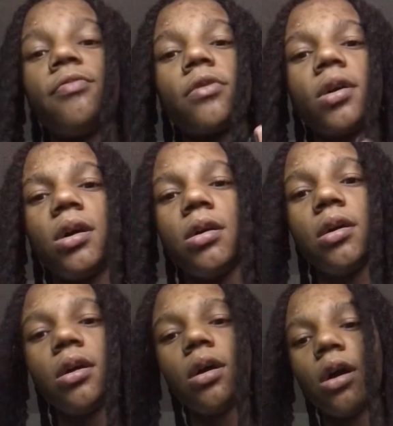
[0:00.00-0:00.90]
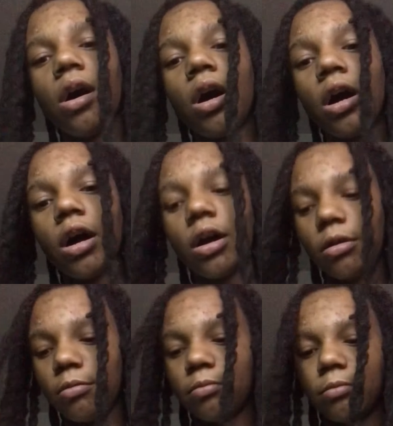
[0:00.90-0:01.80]

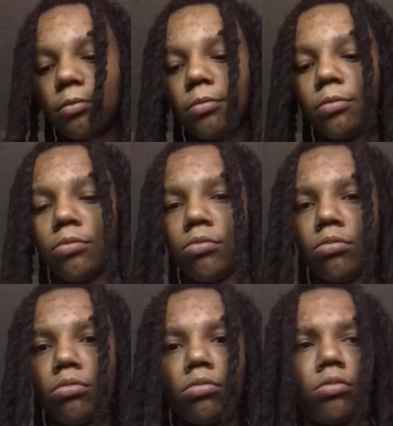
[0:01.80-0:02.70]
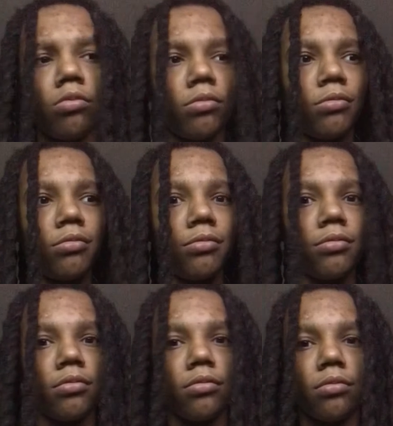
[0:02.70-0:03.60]

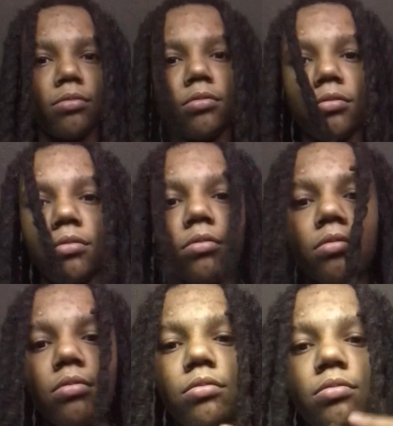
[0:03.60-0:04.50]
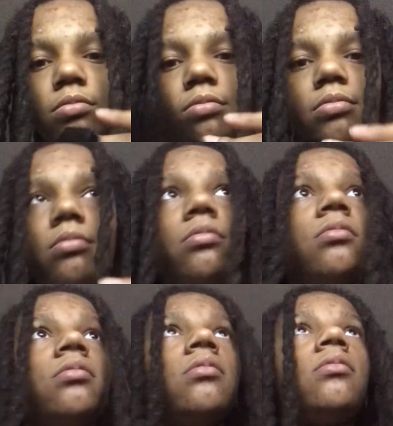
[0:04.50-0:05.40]

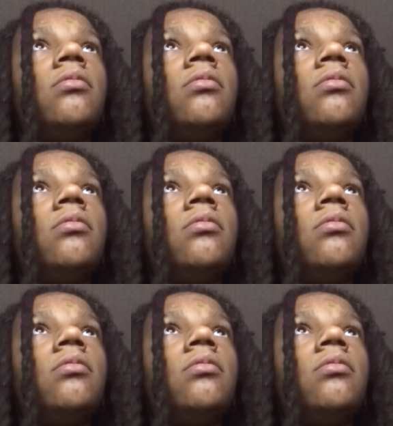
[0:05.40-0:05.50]
Nobody speaks.